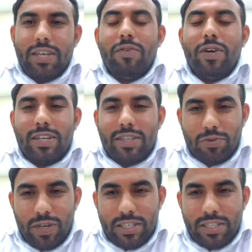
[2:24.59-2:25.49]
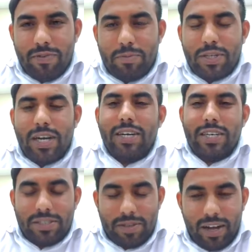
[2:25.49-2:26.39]
Even on the university
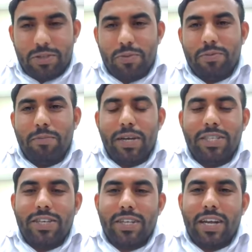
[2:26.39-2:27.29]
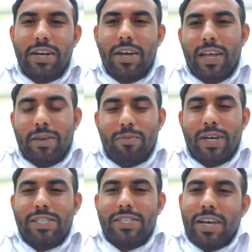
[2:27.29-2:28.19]
website, it's also they mentioned that
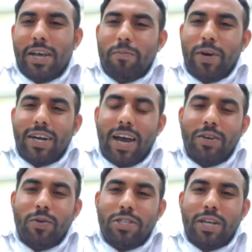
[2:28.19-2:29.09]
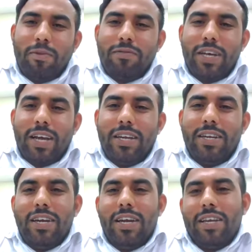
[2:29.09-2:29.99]
must. But I know some of the
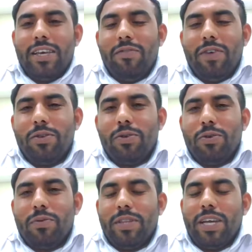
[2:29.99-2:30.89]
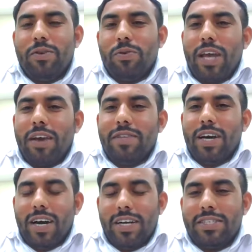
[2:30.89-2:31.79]
candidate, even though they don't have
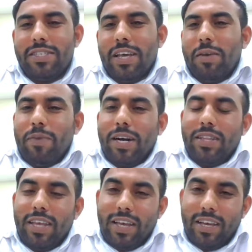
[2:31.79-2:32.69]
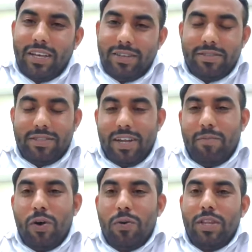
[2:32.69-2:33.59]
the IELTS, but they
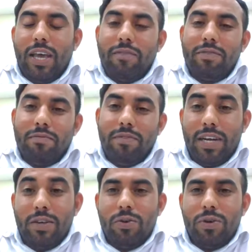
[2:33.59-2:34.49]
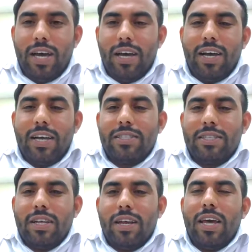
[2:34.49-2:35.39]
somehow they have the very good
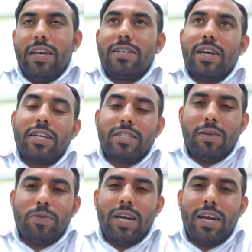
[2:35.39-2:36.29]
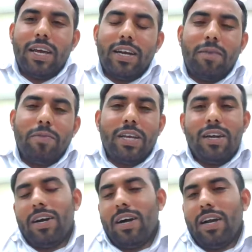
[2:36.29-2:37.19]
exceptional academic
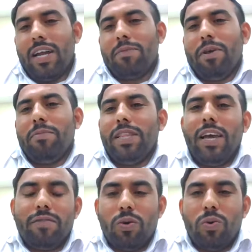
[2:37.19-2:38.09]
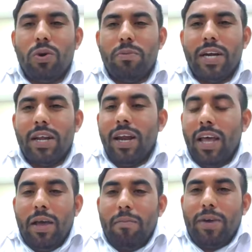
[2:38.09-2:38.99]
record, like maybe they have the gold medal.
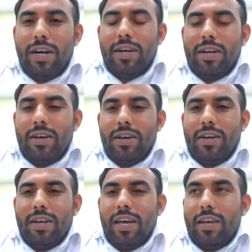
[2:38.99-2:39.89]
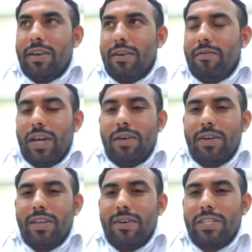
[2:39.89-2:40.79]
But
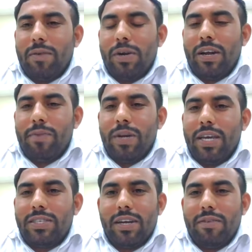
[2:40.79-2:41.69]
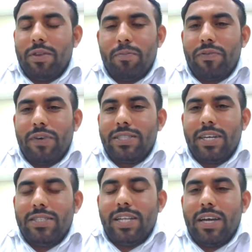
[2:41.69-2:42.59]
whenever they will submit the application, if the
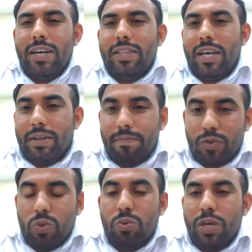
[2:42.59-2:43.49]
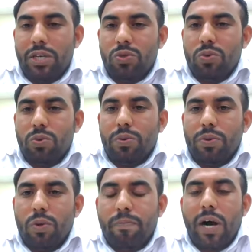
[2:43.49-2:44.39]
professor is agreed, then you need
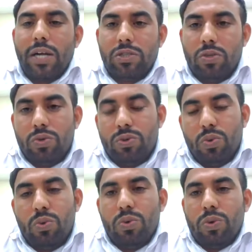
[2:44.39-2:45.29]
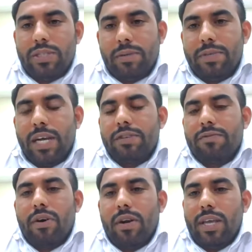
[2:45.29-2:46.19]
to pass to two
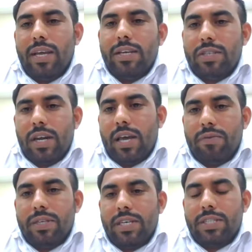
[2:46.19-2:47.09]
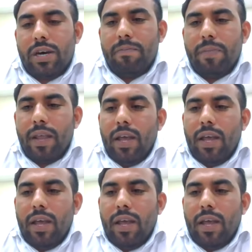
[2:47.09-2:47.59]
subjects for English language exam.